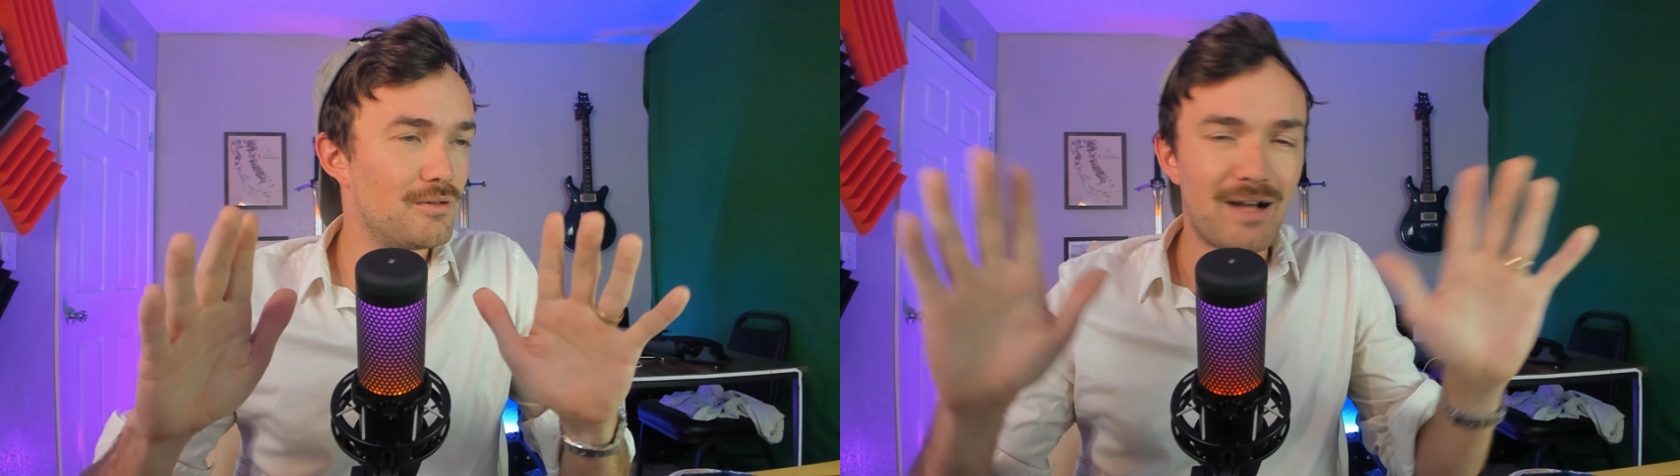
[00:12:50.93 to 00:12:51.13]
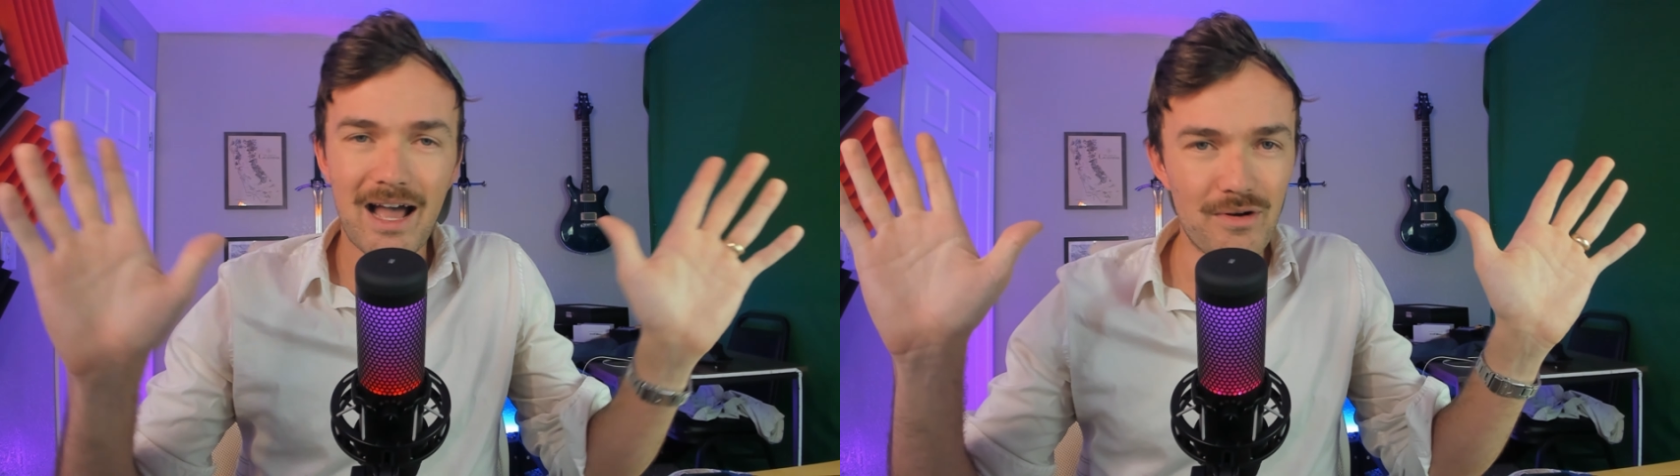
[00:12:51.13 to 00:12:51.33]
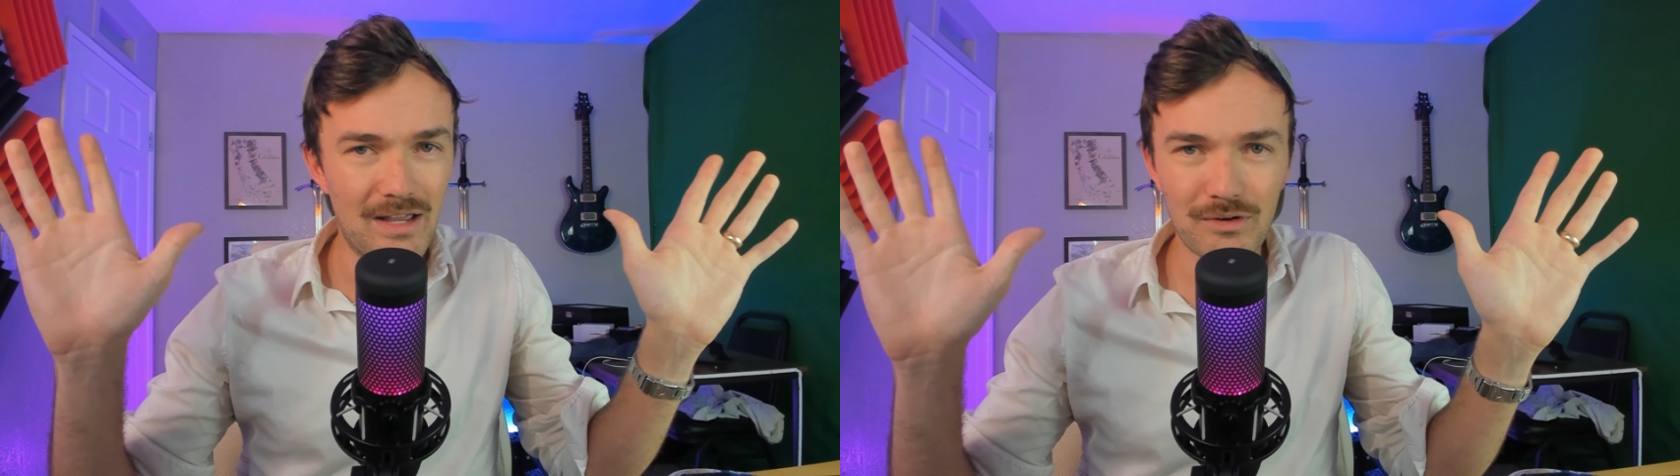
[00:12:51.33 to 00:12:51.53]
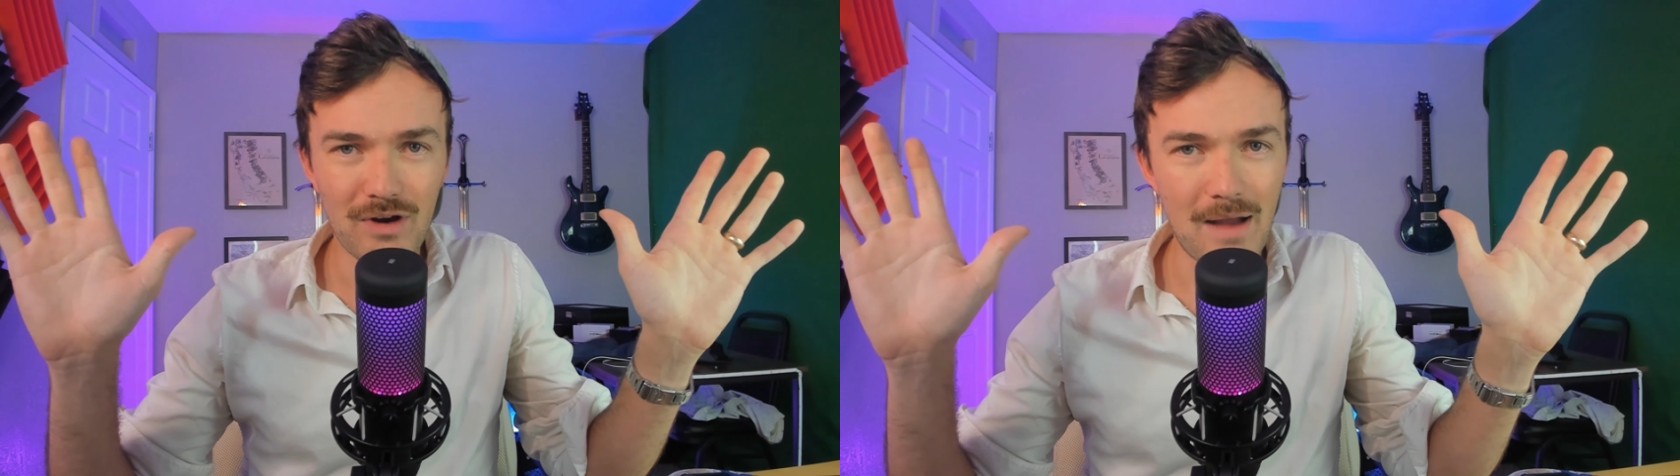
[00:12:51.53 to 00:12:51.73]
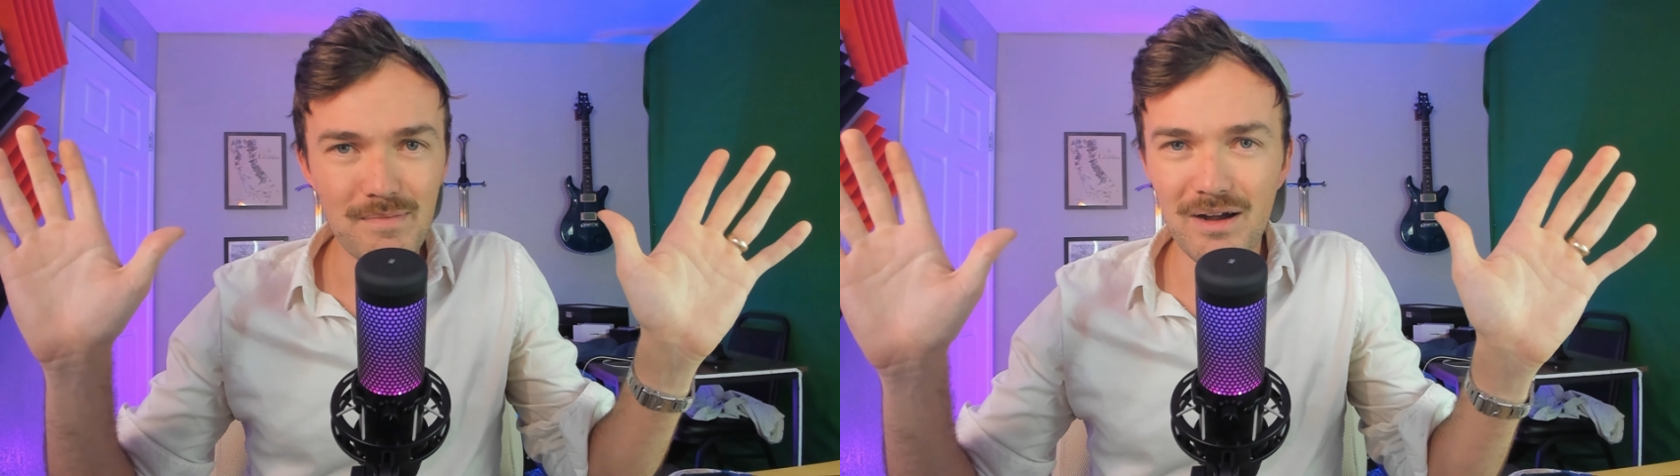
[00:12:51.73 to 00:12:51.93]
I don't give a
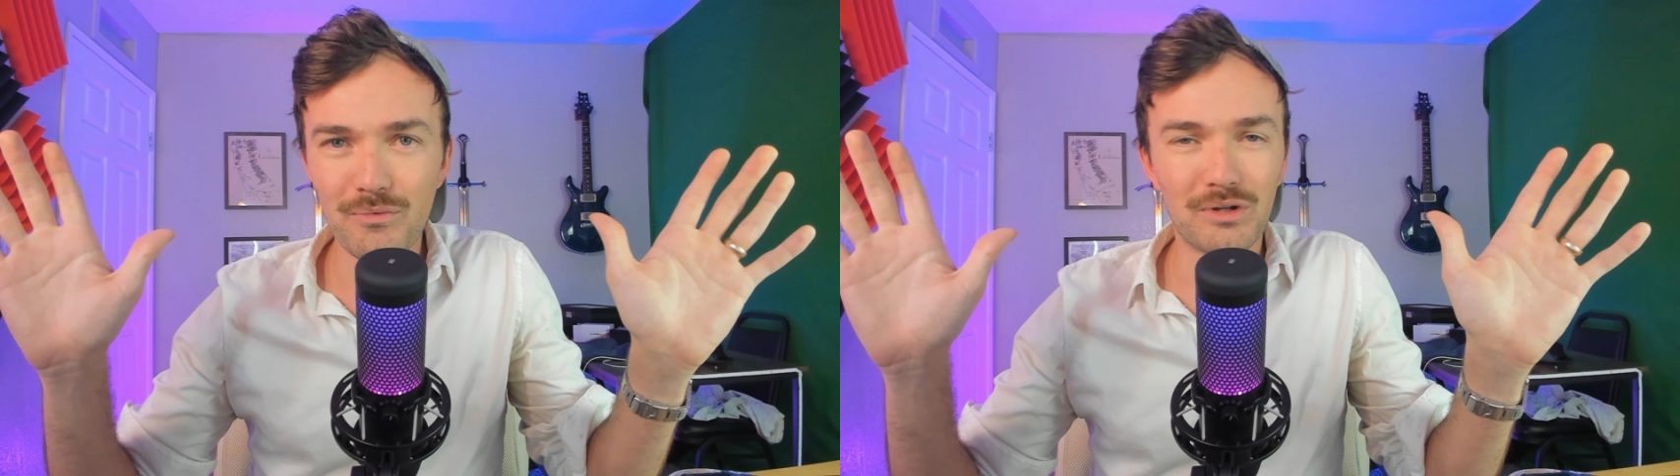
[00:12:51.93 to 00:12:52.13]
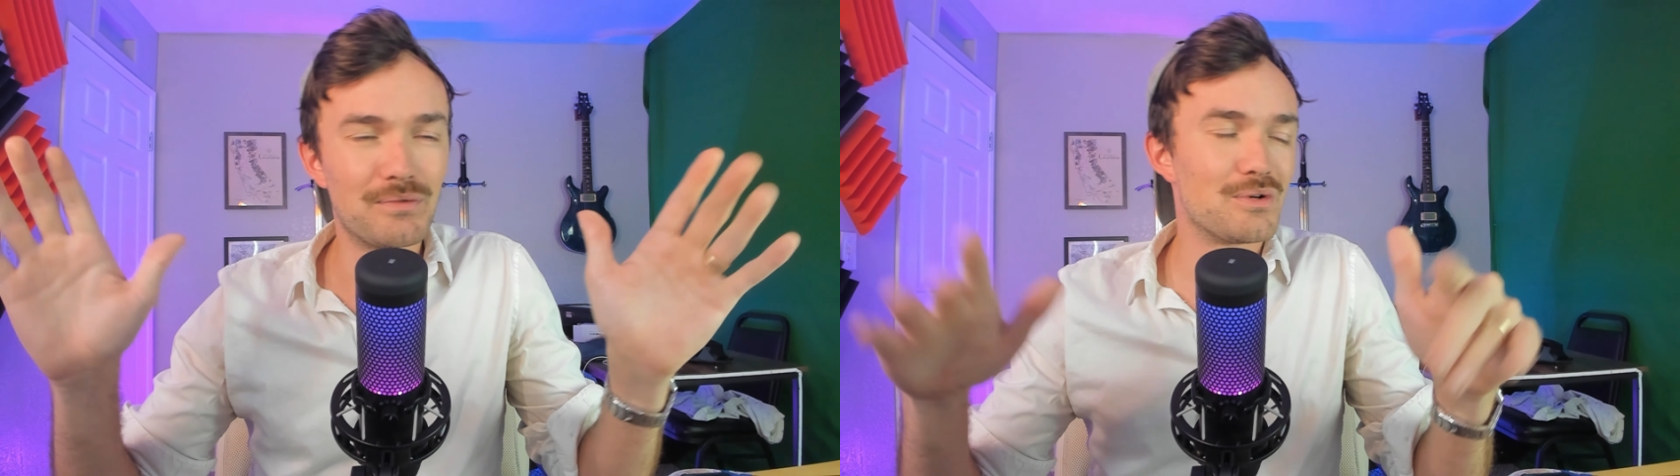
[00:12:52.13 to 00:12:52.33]
crap about World of